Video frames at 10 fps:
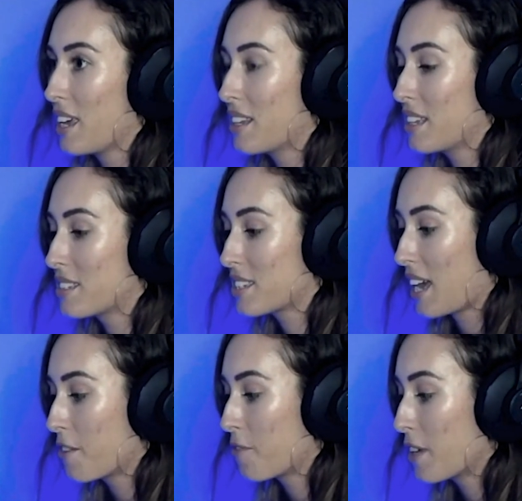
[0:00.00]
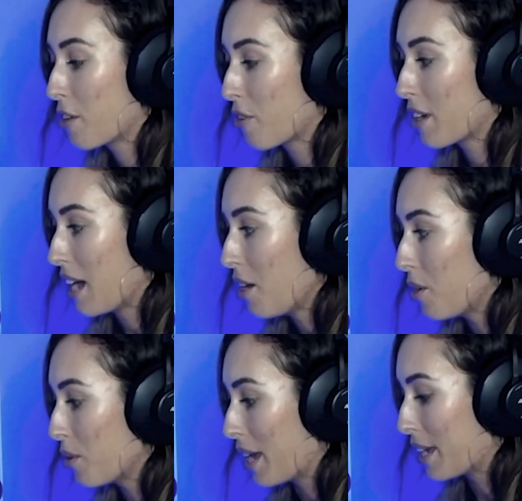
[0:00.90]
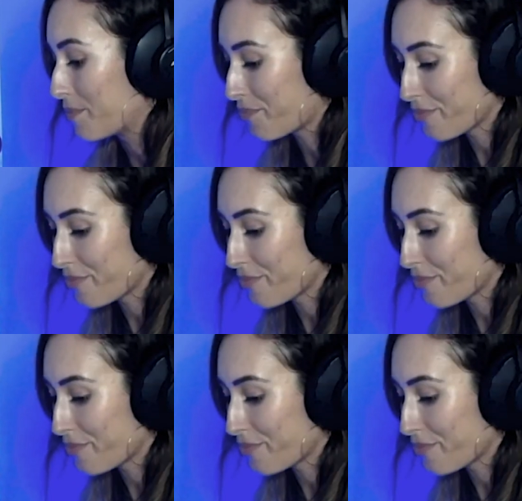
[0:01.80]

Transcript: And it's kind of figuring out like